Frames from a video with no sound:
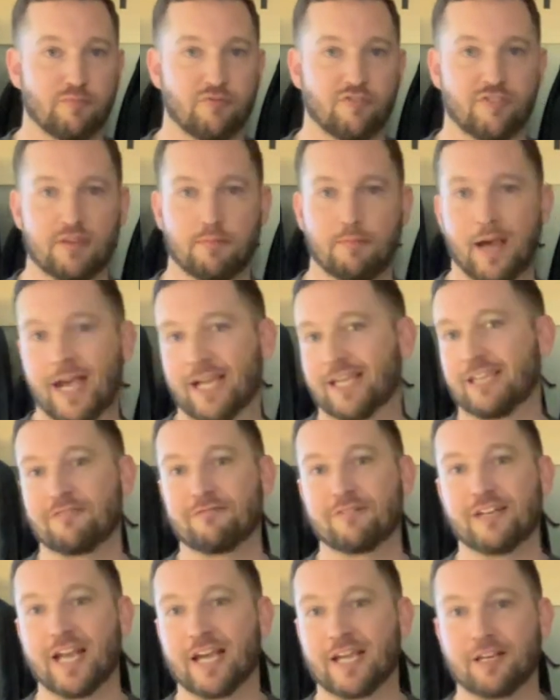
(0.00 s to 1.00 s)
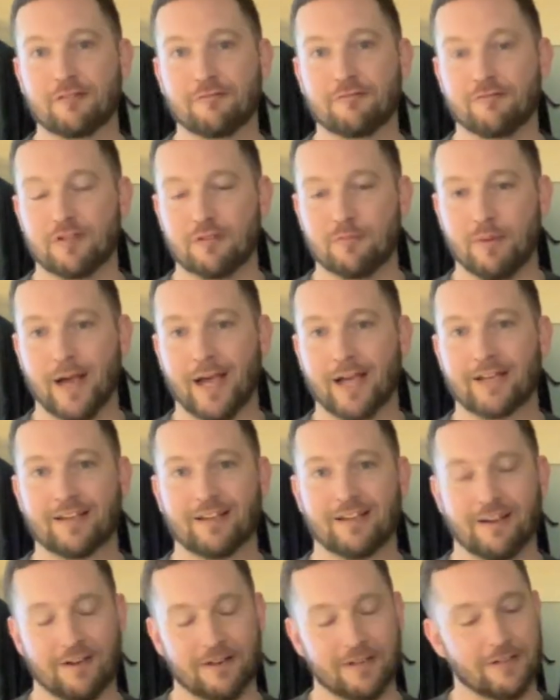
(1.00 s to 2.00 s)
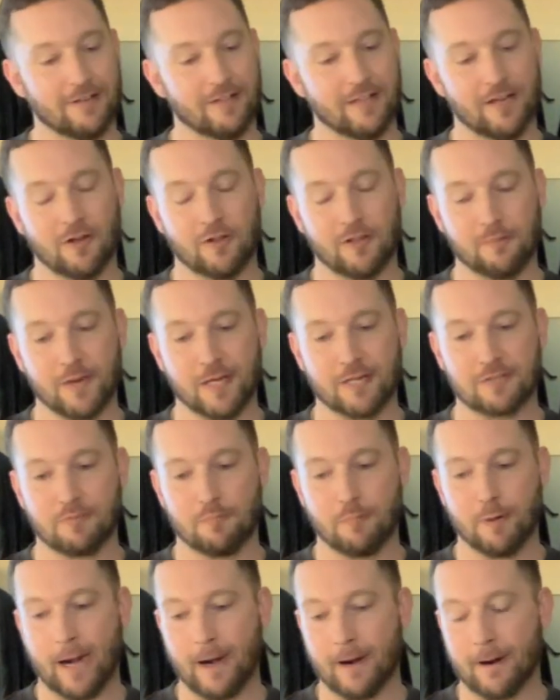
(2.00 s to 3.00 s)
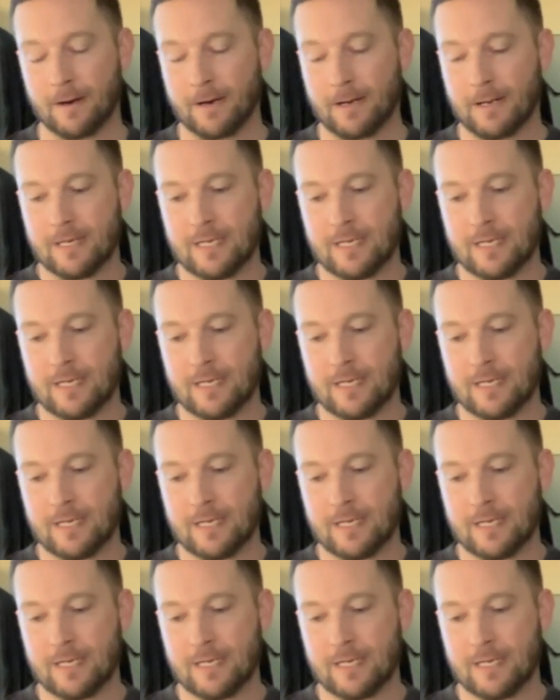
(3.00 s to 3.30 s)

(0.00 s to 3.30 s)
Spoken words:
feedback, even negative feedback, that only makes you better.